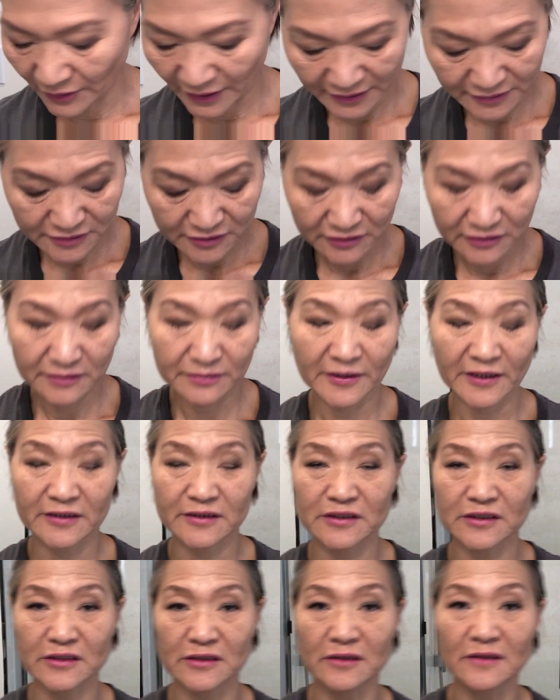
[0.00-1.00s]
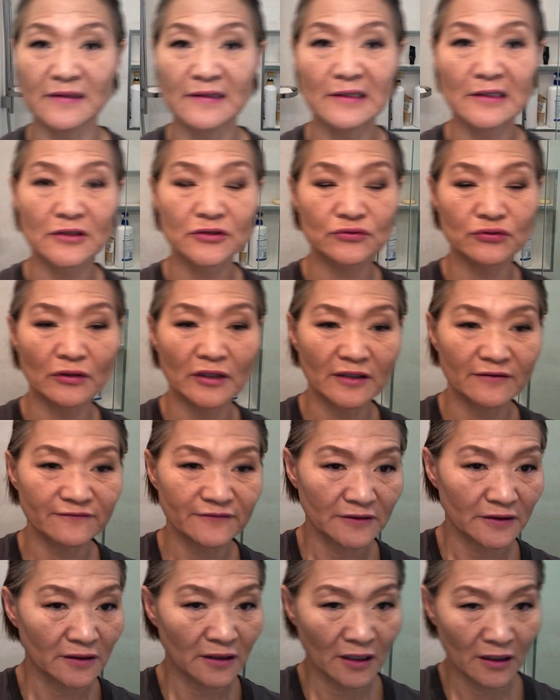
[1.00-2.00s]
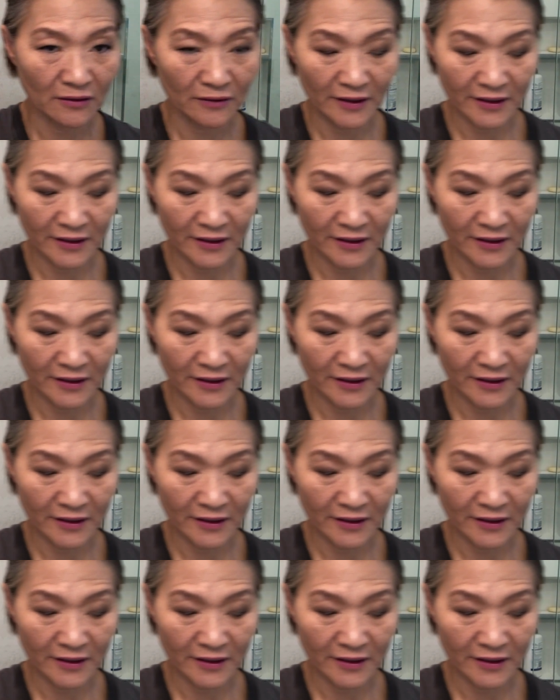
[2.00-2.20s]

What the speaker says: I sleep at 12 o'clock.